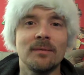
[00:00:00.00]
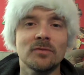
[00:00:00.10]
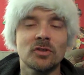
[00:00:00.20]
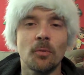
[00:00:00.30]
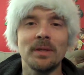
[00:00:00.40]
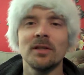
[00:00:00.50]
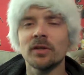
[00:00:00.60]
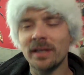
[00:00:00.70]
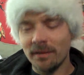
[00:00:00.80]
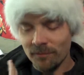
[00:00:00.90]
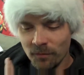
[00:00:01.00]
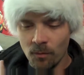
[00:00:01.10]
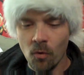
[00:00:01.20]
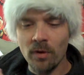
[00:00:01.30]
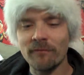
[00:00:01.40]
So be looking for
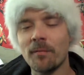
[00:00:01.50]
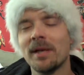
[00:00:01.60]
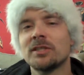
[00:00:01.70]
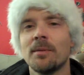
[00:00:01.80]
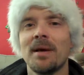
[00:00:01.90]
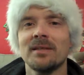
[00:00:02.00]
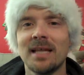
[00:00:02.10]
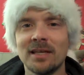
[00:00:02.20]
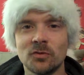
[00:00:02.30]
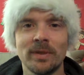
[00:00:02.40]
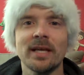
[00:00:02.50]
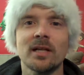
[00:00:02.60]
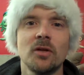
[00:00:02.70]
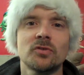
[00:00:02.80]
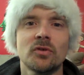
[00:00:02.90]
more information about that as we get
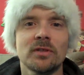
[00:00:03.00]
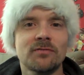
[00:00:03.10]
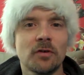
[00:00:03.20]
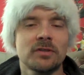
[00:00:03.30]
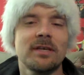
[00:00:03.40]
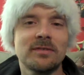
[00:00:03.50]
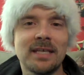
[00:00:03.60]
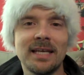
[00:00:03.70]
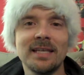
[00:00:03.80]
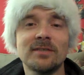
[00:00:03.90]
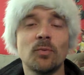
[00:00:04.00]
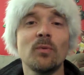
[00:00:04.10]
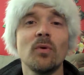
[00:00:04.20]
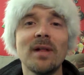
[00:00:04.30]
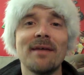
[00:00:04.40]
closer as far as FC Kids. We
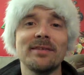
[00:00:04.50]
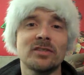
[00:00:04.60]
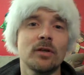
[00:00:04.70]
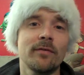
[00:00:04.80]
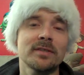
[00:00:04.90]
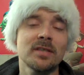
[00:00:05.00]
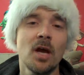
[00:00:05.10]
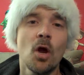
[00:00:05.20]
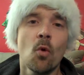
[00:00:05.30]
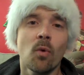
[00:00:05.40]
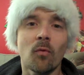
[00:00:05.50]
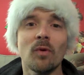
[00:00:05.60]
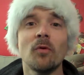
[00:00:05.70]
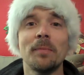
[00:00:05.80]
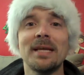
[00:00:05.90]
will have a service where
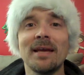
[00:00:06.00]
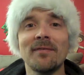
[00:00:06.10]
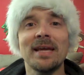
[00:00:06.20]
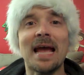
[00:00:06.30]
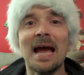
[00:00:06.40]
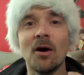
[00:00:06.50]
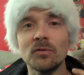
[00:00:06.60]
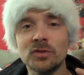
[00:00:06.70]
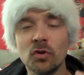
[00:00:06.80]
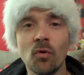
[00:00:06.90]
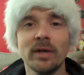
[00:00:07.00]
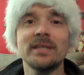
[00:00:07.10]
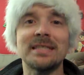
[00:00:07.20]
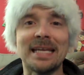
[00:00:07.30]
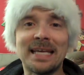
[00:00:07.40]
we will be giving out
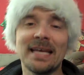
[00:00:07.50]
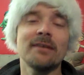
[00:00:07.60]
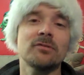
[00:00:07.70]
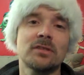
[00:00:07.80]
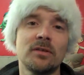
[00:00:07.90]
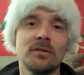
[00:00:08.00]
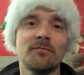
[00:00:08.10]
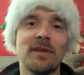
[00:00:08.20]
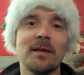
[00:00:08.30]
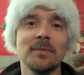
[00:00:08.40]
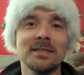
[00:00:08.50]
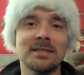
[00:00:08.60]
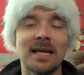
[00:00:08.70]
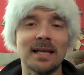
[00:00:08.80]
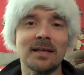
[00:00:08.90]
toys and gifts to
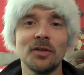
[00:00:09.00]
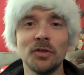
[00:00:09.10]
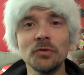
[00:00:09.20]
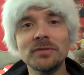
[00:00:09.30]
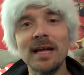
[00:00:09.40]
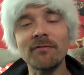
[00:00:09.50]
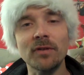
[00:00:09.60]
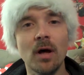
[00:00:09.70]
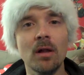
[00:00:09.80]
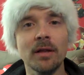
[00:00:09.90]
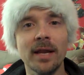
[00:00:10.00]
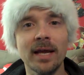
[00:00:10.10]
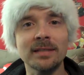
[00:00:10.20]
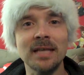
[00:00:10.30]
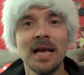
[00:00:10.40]
families that could use that for the
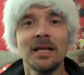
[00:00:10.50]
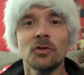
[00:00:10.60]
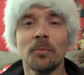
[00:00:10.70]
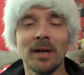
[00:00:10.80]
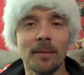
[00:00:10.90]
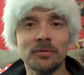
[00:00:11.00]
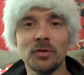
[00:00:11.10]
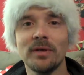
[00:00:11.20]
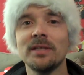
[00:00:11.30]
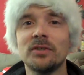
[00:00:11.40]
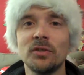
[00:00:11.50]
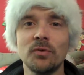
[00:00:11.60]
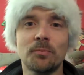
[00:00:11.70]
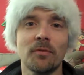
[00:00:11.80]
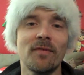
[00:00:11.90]
holidays. There'll be an opportunity
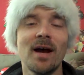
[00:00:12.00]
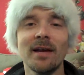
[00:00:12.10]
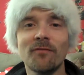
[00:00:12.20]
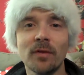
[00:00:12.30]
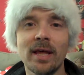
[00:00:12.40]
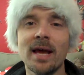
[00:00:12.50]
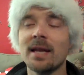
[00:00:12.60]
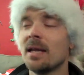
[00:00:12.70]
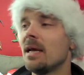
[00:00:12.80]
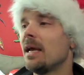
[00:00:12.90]
to provide for that.